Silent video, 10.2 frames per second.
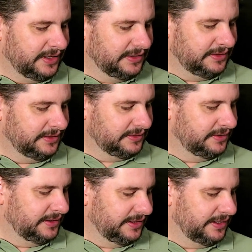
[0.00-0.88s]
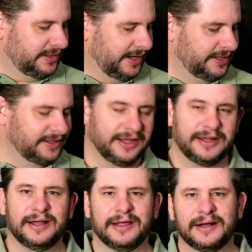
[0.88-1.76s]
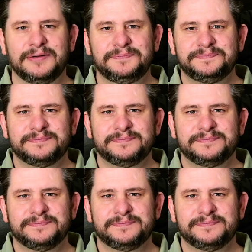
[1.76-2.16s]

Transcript: I can uh, I can get a little.